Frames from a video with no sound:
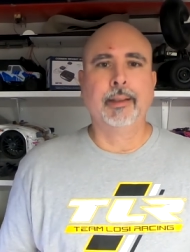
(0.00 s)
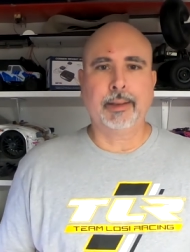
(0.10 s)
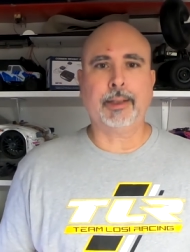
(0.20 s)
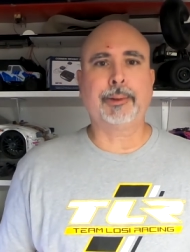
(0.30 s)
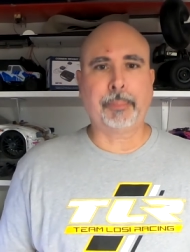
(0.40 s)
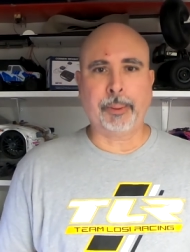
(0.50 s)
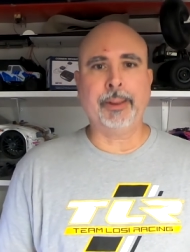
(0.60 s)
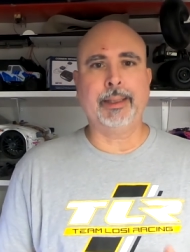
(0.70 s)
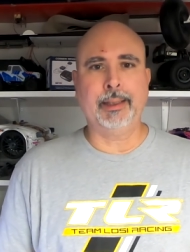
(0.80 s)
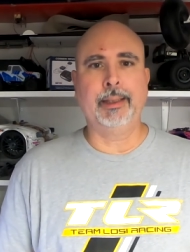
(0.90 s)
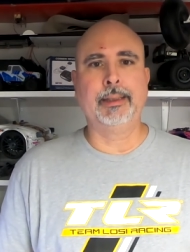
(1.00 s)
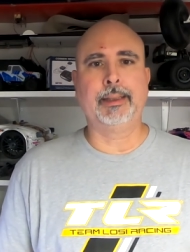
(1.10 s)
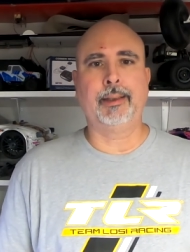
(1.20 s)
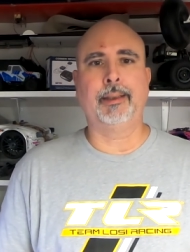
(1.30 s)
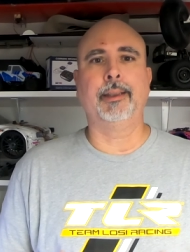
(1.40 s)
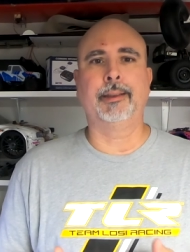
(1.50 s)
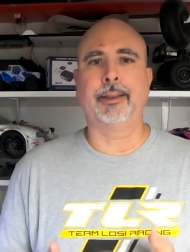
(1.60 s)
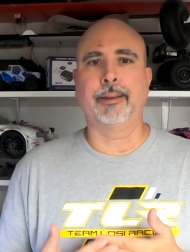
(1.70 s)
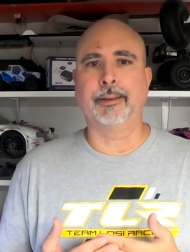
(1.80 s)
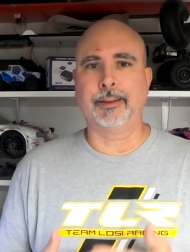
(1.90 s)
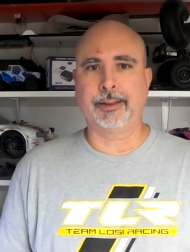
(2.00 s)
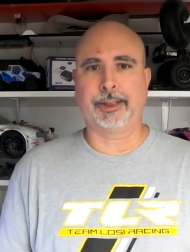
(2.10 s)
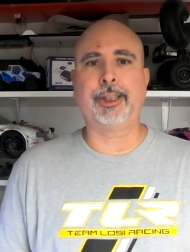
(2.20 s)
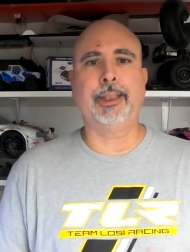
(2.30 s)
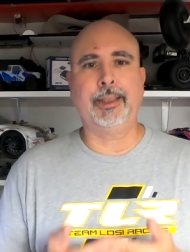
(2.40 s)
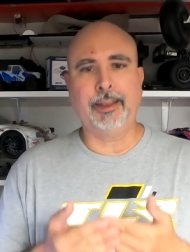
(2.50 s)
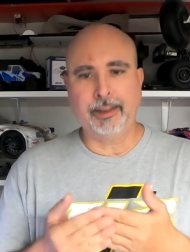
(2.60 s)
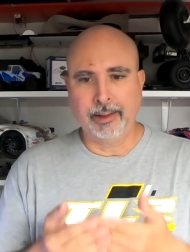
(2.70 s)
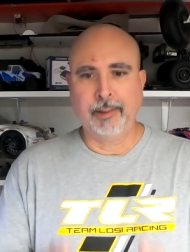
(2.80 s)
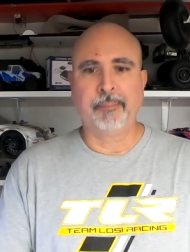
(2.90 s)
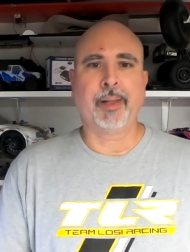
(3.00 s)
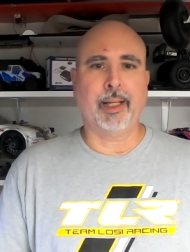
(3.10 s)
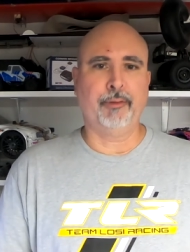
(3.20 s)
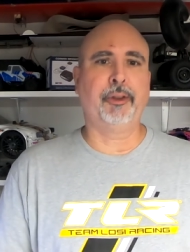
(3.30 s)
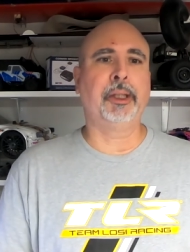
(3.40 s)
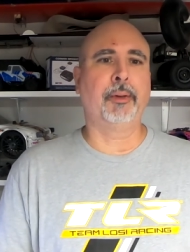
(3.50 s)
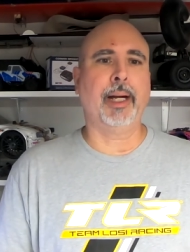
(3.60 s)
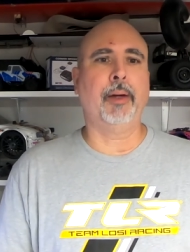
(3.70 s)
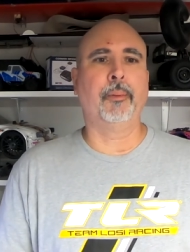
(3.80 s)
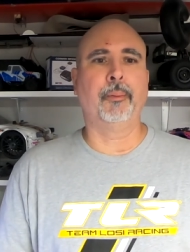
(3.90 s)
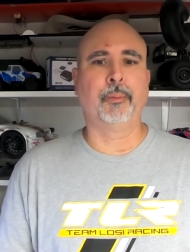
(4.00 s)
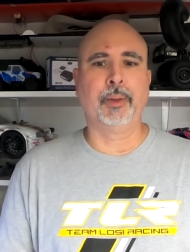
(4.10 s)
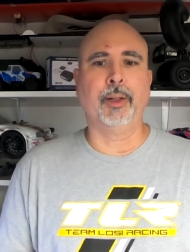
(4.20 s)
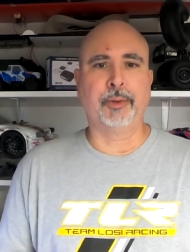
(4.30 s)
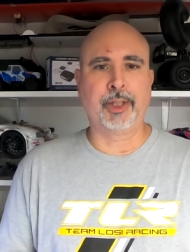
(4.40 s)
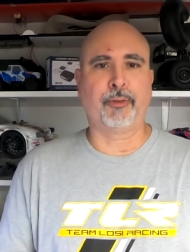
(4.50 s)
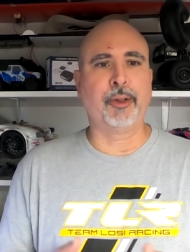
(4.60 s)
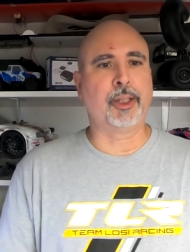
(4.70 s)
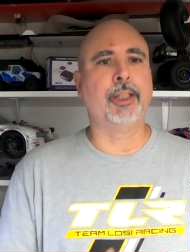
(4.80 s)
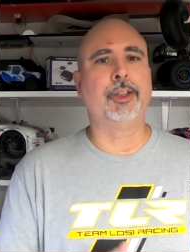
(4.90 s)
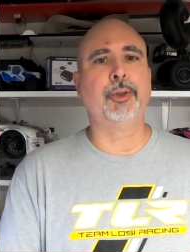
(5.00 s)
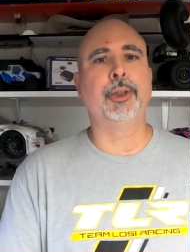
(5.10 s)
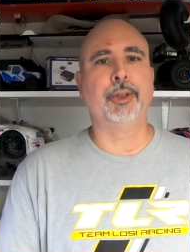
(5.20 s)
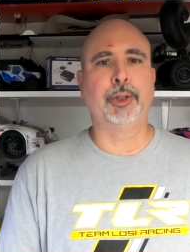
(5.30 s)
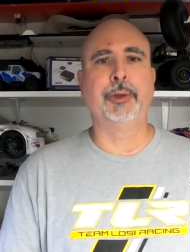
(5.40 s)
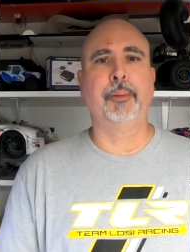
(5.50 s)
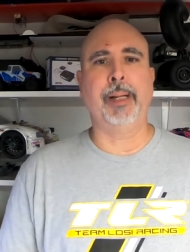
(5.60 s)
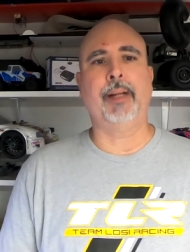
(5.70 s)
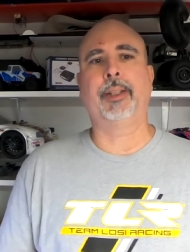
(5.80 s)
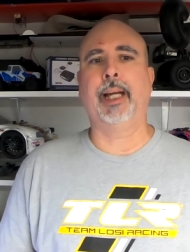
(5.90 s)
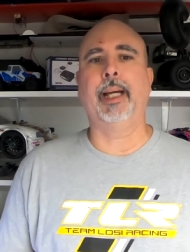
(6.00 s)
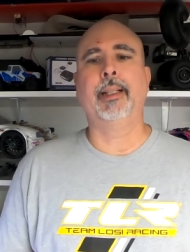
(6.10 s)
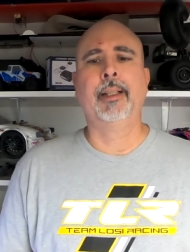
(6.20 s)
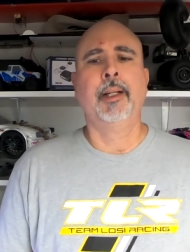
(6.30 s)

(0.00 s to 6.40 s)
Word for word: that's a pretty easy thing to see and figure out, you know, different things you can do about that.